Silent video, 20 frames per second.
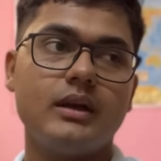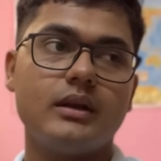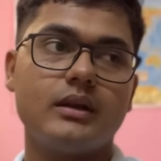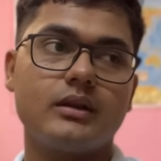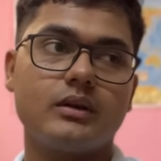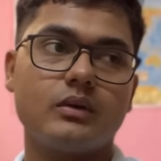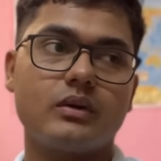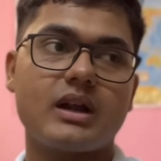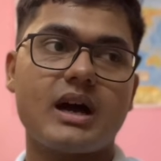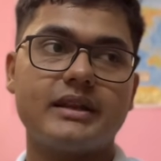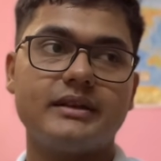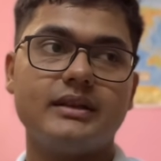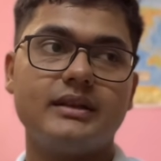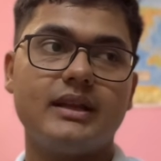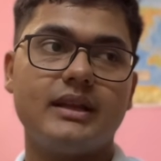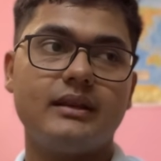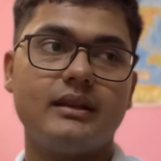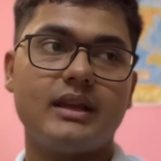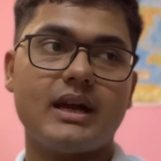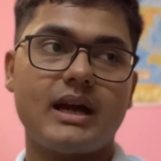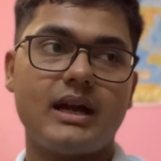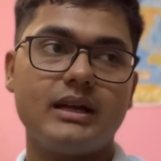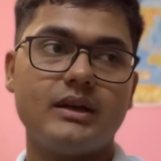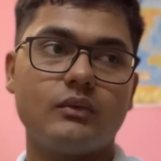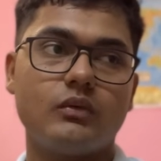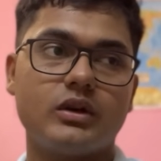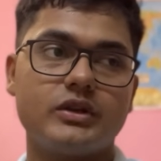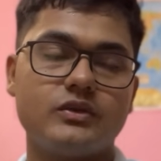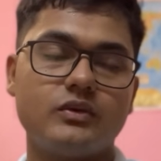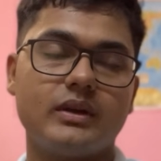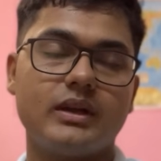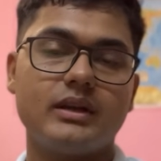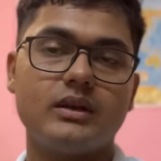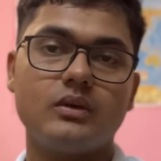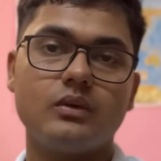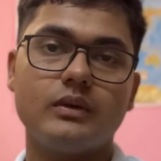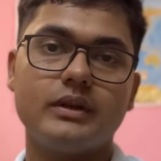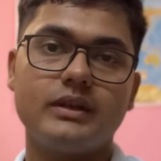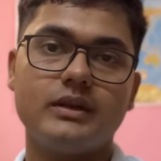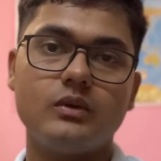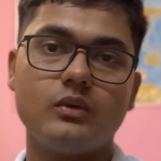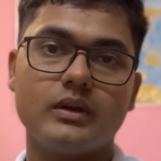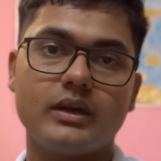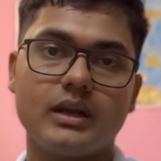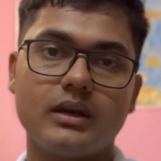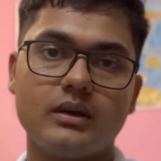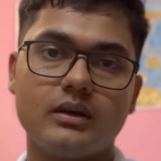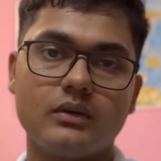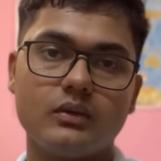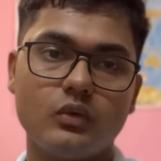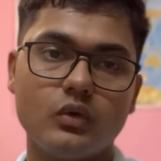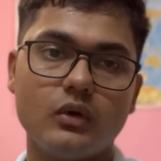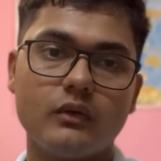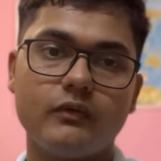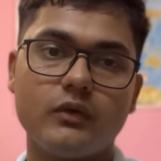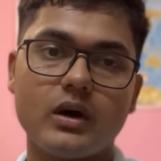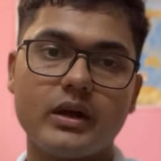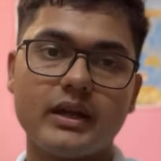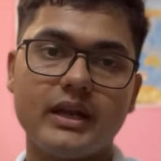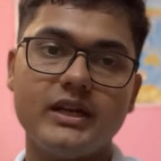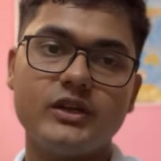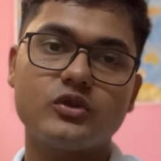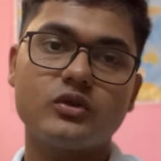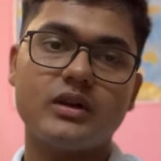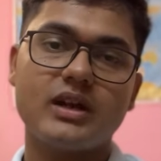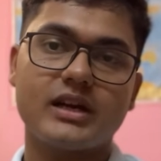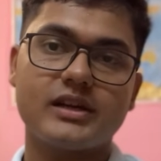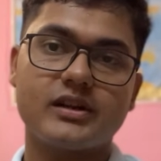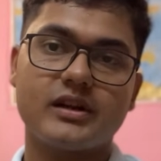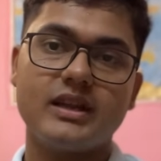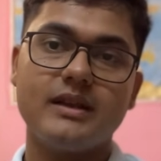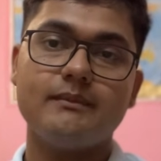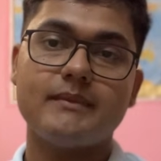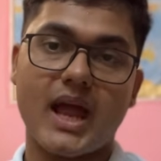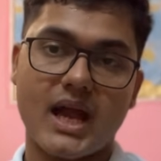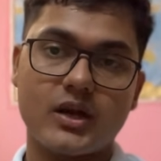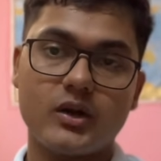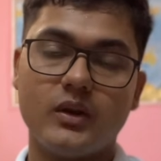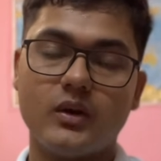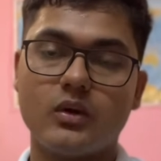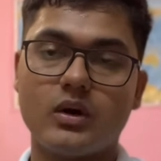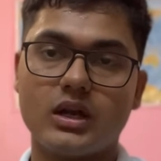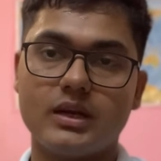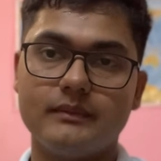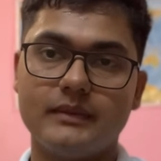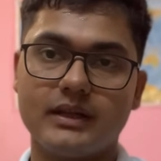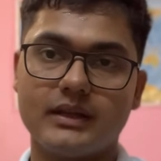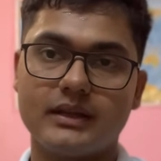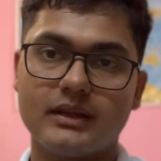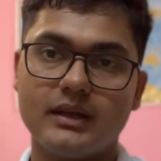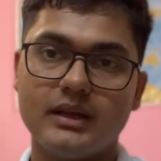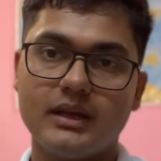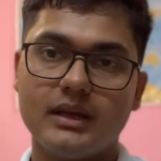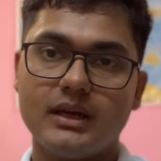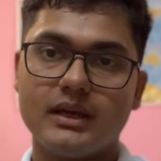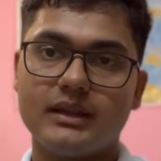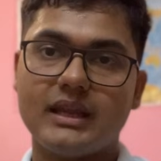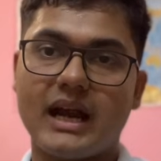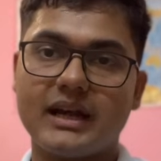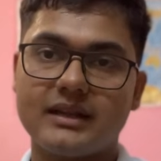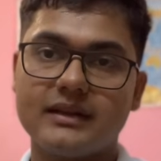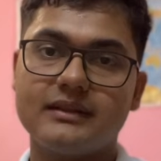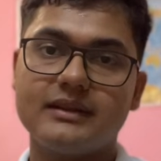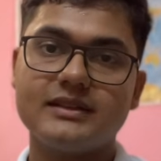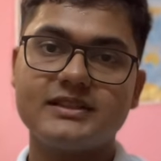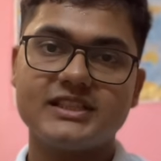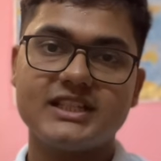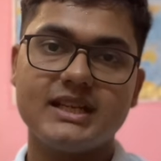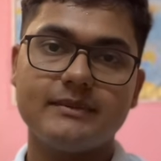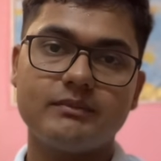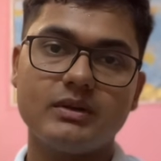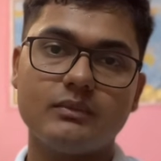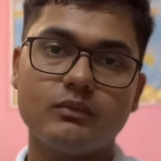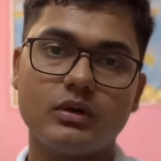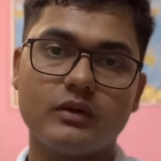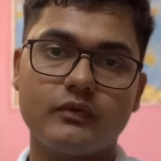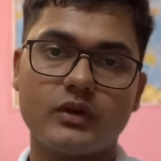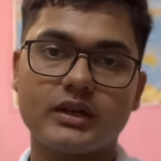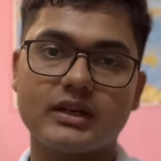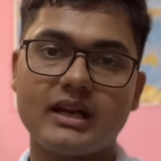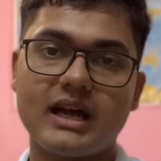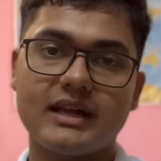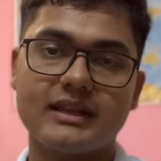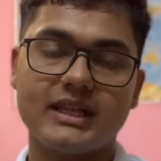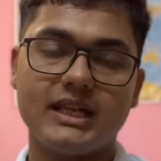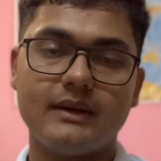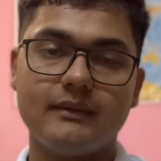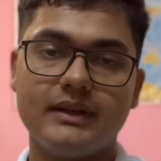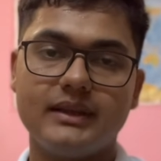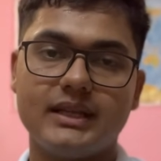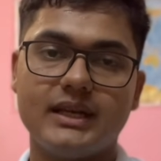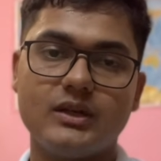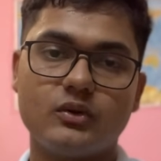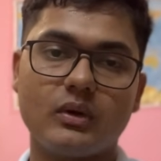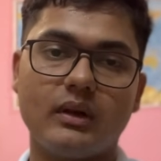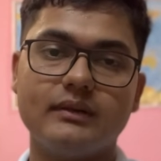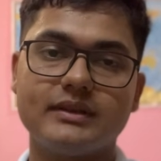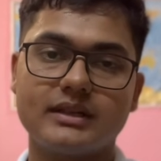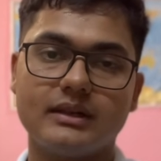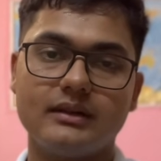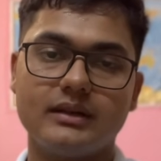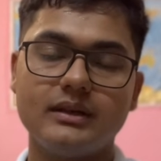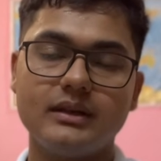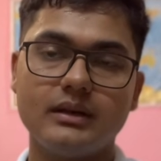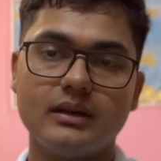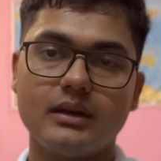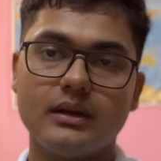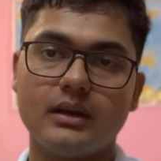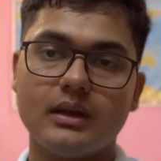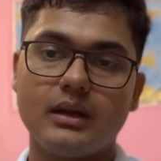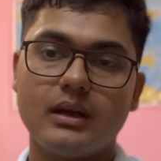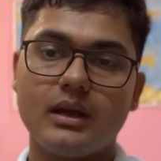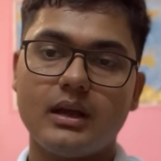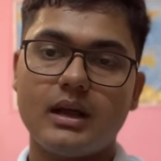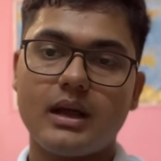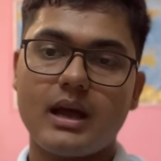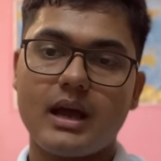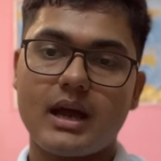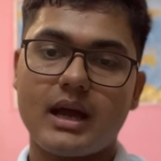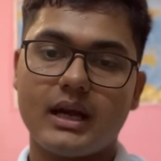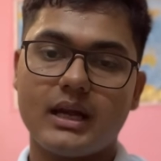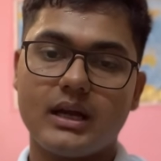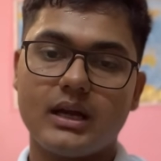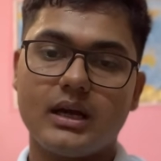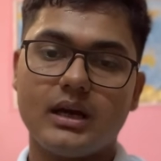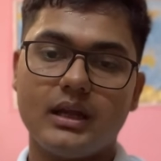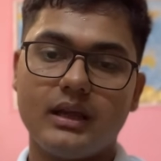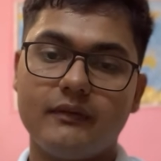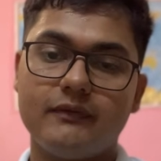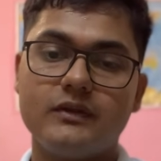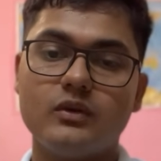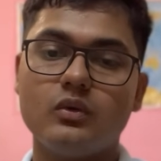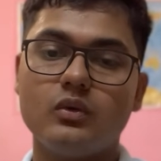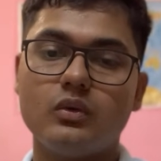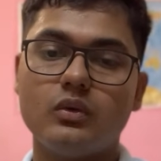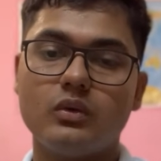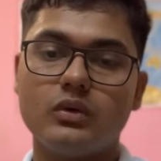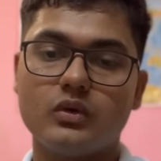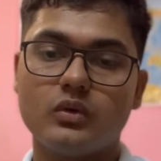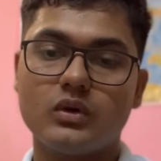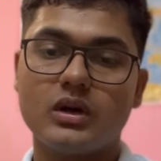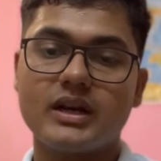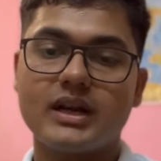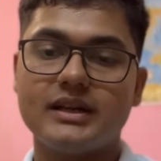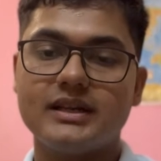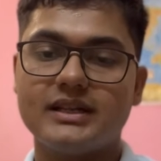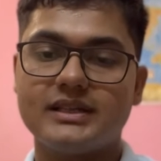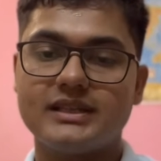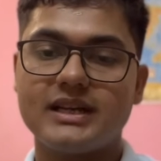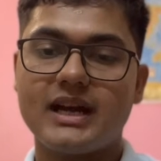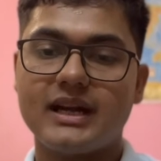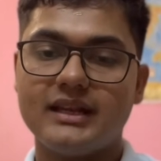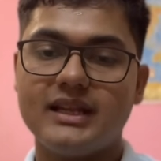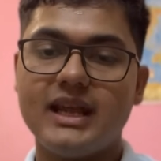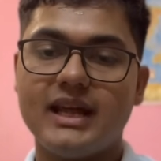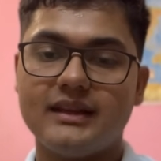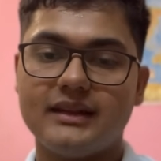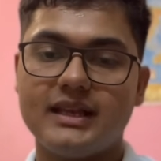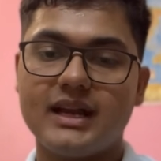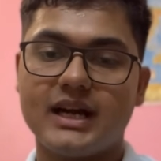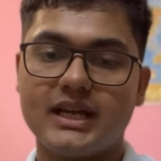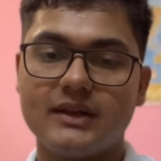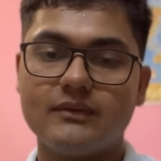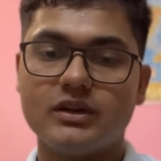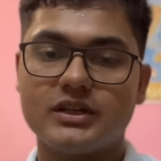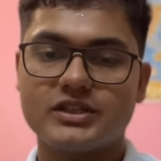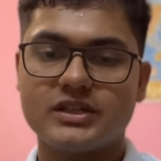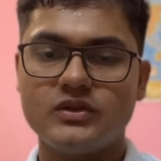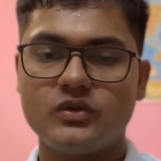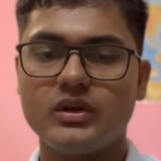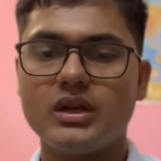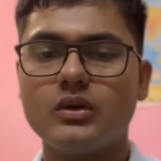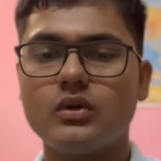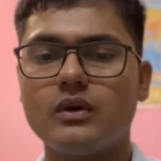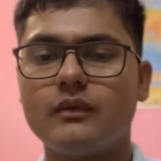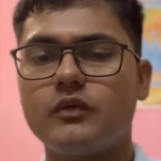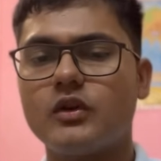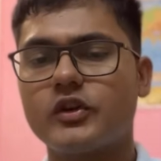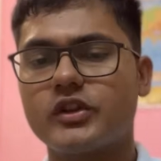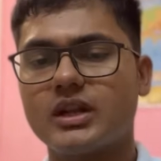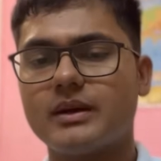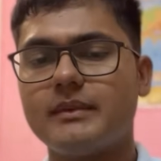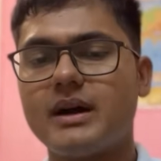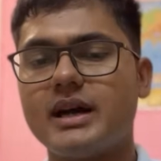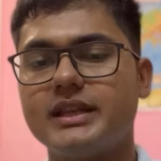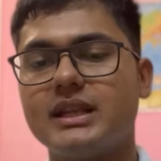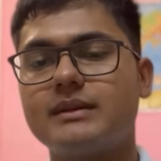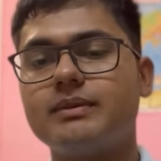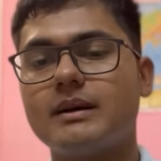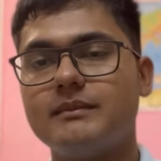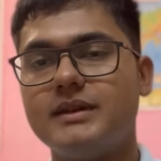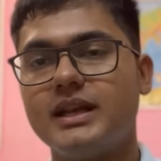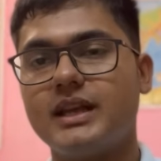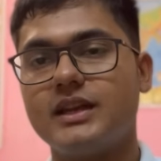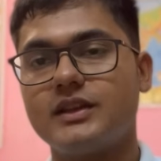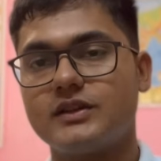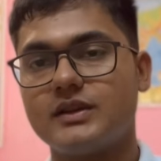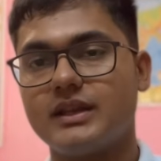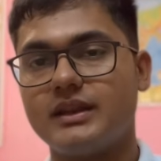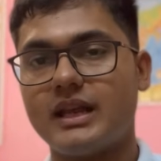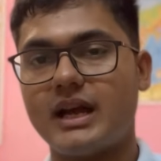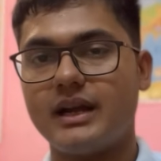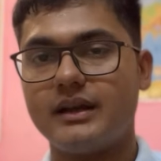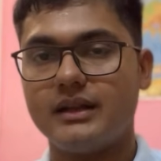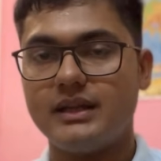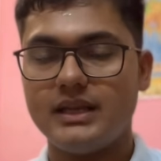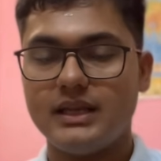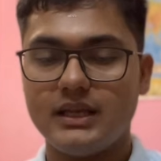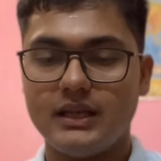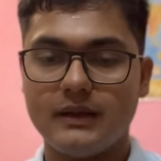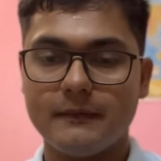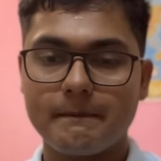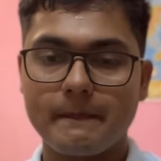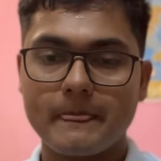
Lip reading: So rather than that, what you can do is you can go for introductory macroeconomics. That is the staple book for class 11th and 12th children. And if you do not understand the NCERT version, you can go for some other publication that the